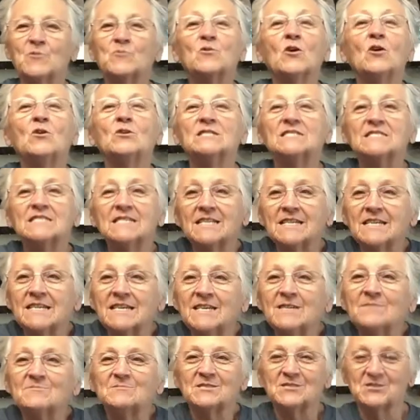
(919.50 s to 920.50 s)
Roy said he
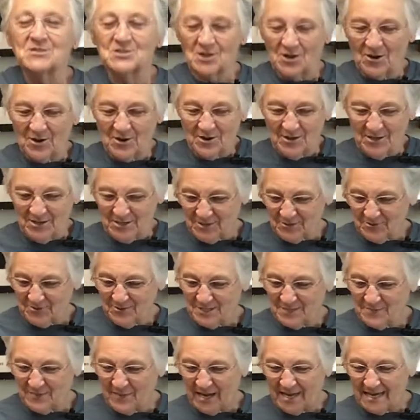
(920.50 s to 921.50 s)
keeps a jar under
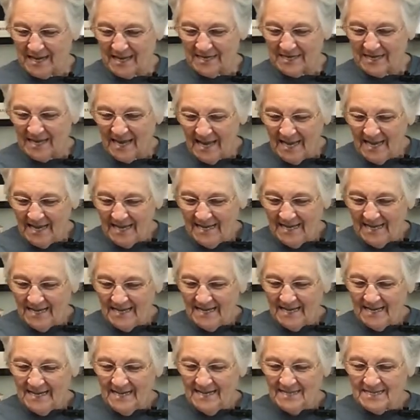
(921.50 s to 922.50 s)
his bed.
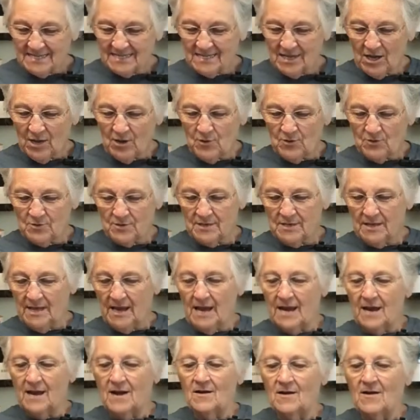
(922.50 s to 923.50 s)
Oh, so
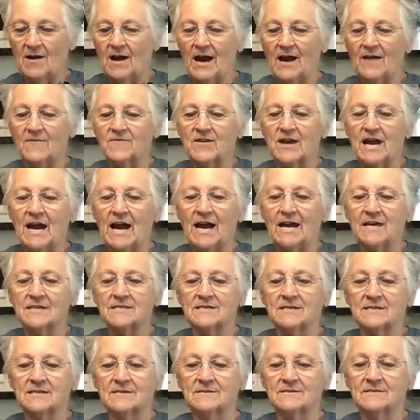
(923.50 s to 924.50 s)
now I've got
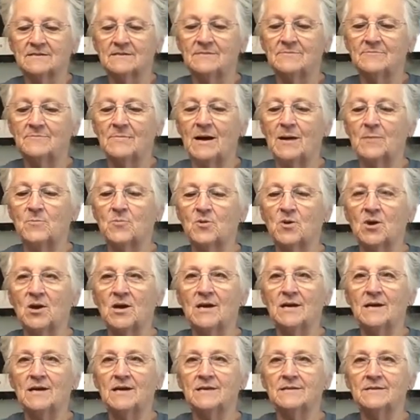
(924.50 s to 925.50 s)
my
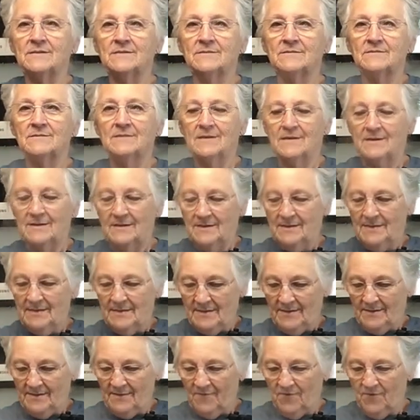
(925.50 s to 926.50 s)
brine
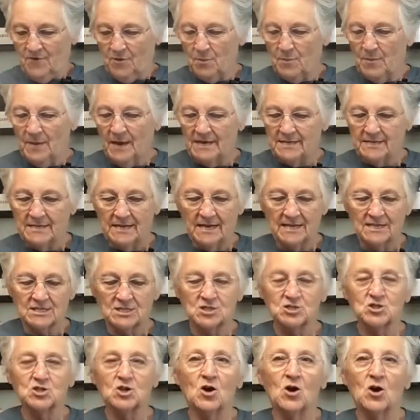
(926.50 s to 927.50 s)
for my
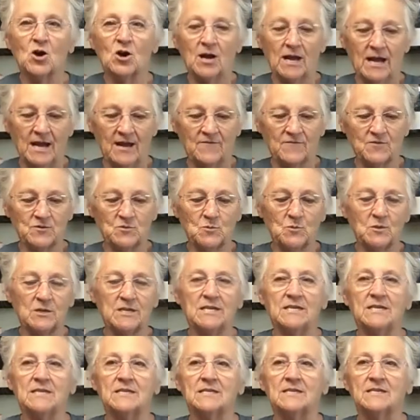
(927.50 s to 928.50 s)
next jar after we
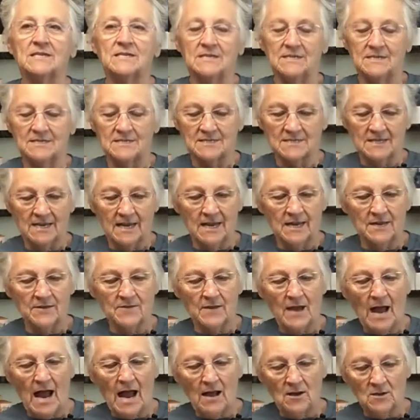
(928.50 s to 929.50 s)
eat these.
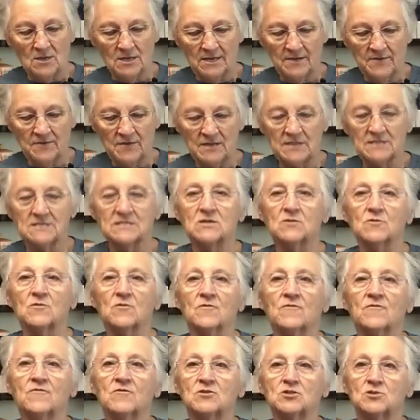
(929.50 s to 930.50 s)
And I'll leave these in the
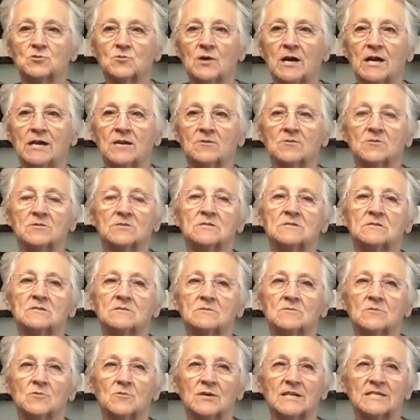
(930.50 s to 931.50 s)
refrigerator
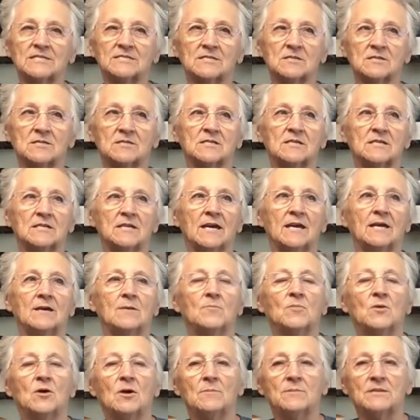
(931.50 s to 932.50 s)
the rest of today
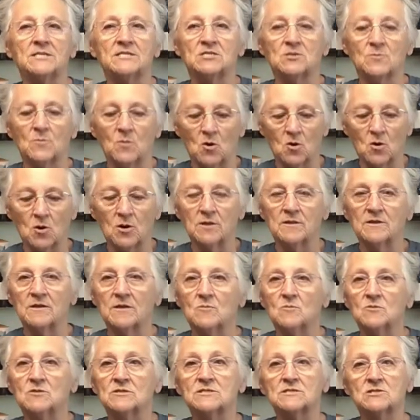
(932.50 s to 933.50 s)
and probably tomorrow, and
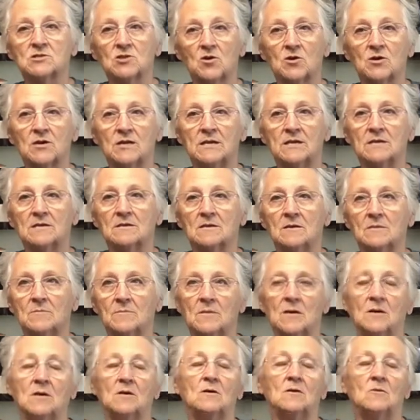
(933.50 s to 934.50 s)
then we'll start eating
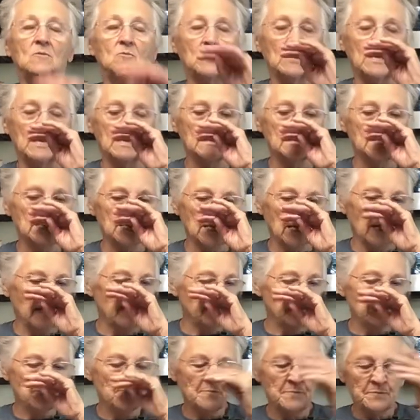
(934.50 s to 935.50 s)
them uh, Wednesday.